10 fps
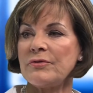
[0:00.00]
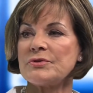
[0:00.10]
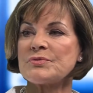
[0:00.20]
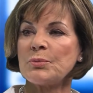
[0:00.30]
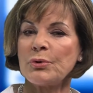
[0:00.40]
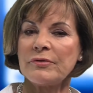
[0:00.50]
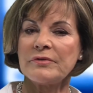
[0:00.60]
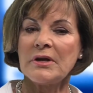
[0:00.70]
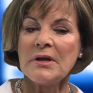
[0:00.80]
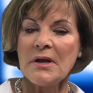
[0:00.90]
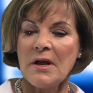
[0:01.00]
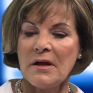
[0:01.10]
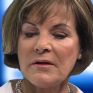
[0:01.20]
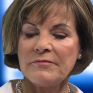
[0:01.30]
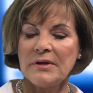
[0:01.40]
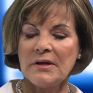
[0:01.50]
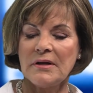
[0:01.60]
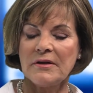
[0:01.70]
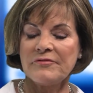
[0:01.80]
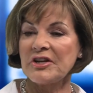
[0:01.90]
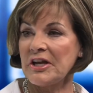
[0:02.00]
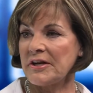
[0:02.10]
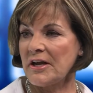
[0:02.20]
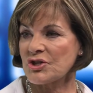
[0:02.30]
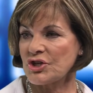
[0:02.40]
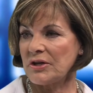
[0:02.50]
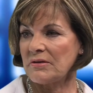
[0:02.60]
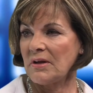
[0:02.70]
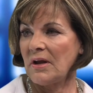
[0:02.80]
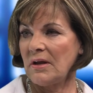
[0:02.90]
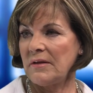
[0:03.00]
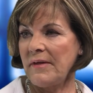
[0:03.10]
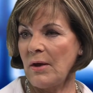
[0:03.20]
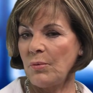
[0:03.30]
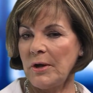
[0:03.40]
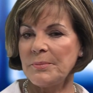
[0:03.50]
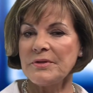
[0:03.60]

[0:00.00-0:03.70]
Mm-hmm. There's more of a connection in that way.